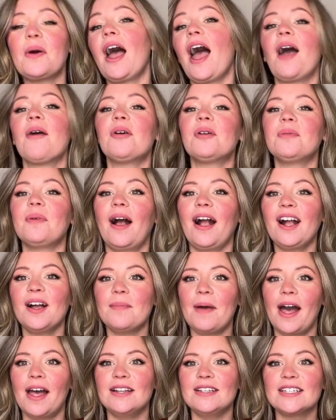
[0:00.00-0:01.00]
I would
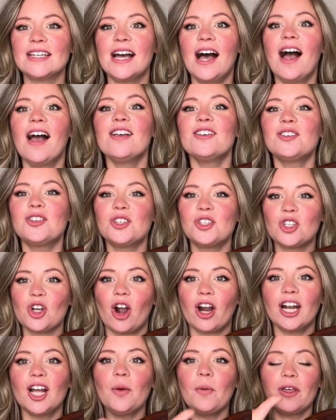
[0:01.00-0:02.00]
recommend
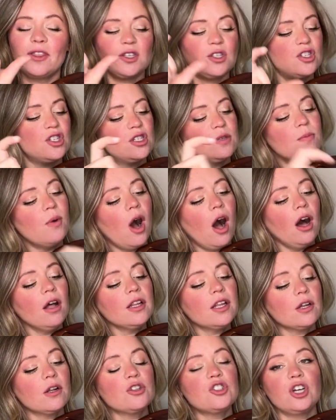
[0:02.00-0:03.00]
starting with small
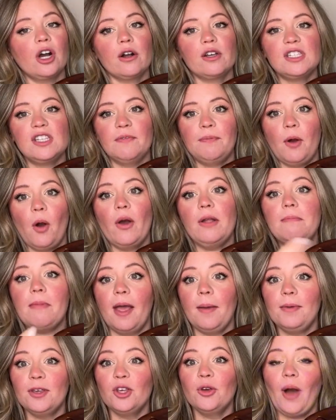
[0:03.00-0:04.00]
little chunks of bow, and
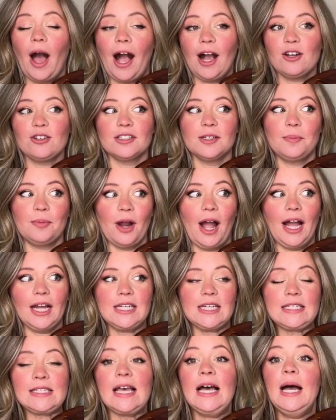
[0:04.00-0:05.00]
maybe you actually
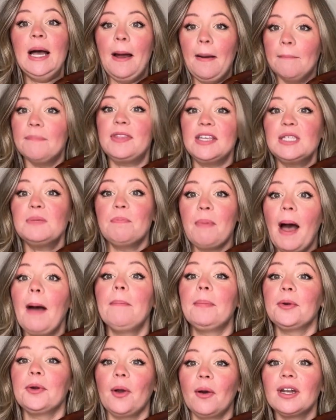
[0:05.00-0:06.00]
practice this
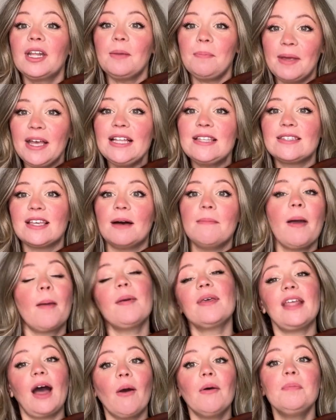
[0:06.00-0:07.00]
pepperoni pizza. Maybe
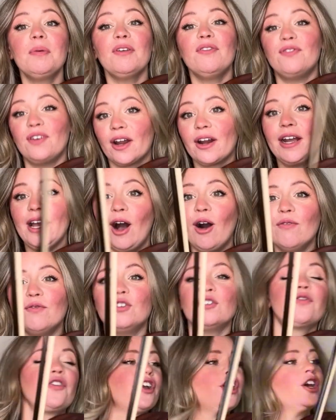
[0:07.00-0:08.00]
that would be very helpful
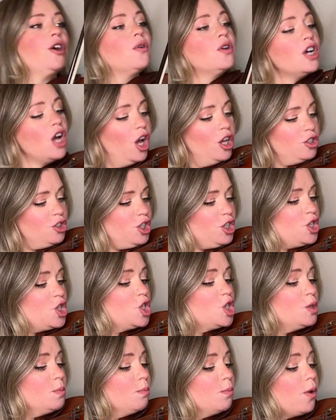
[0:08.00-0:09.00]
for you. Just
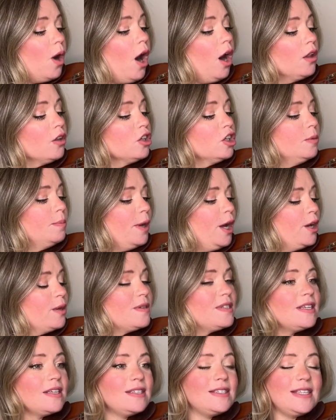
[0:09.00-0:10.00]
small little
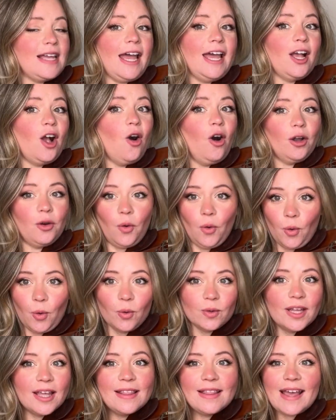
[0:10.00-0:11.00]
bows, staying on
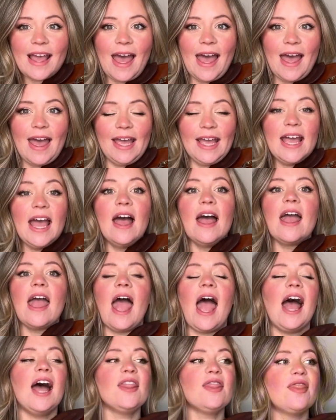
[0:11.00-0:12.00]
only the A,
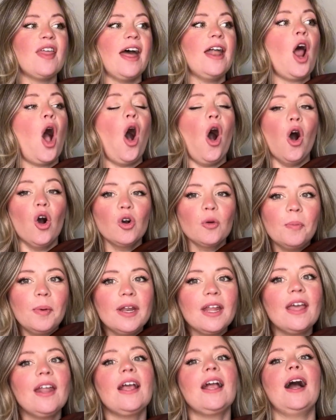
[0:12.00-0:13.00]
and then
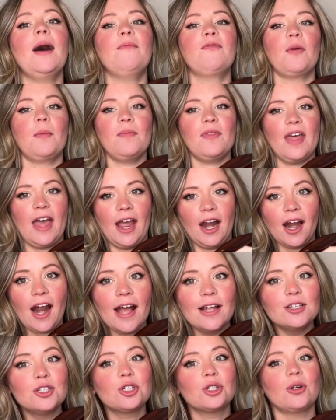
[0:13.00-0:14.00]
opening up from there
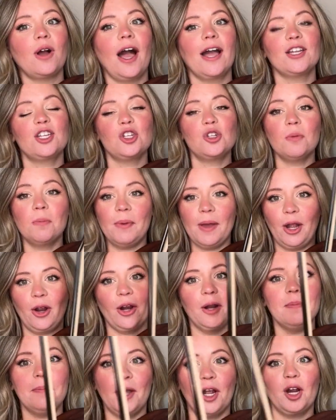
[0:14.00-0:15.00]
and trying to do bigger
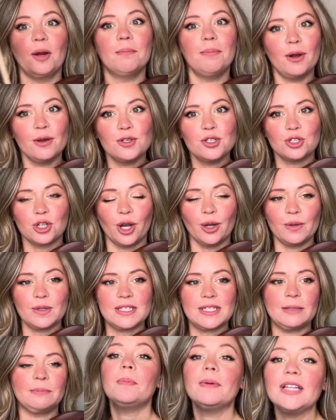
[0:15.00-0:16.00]
and bigger bow
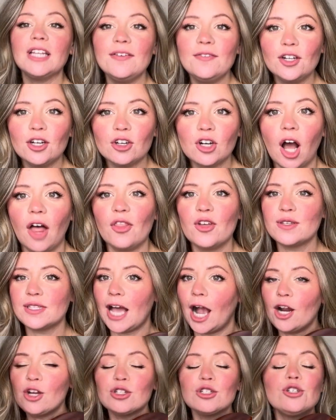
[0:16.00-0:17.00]
strokes. Believe it or not, there's
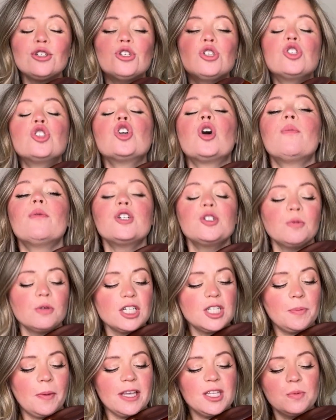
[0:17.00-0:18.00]
actually so much more
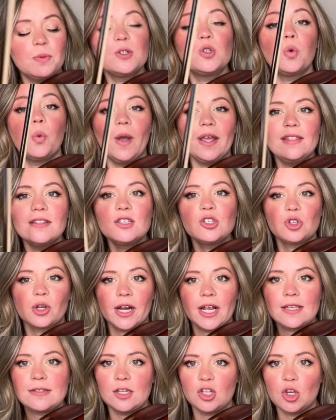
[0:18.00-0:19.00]
space between the
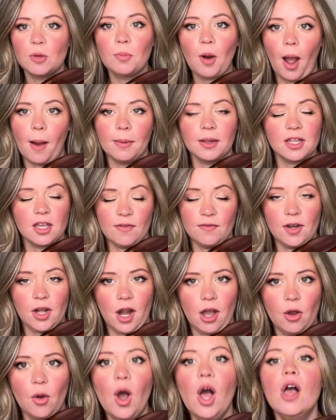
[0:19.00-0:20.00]
strings than you probably even
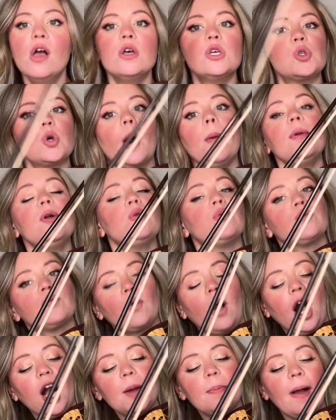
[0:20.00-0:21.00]
know. So I'm gonna
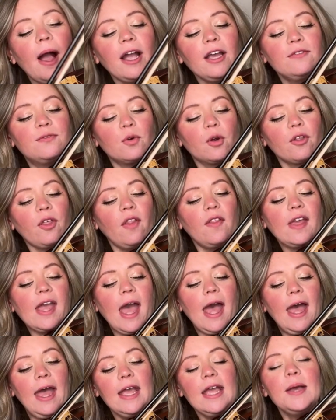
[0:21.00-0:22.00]
rock back and forth on the
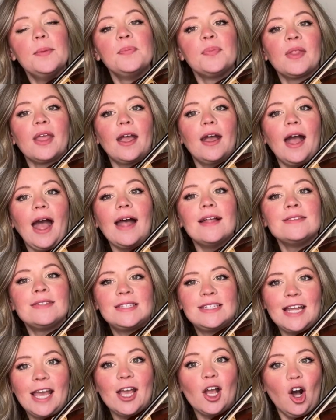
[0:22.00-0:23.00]
A and
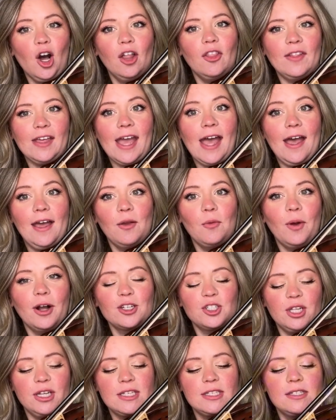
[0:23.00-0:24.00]
stay on the A. Watch
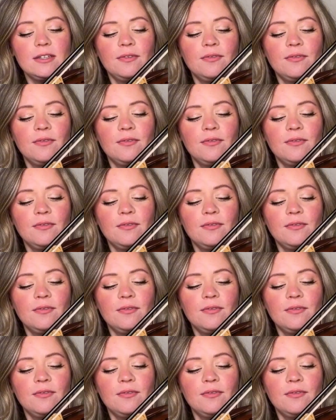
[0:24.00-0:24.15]
this.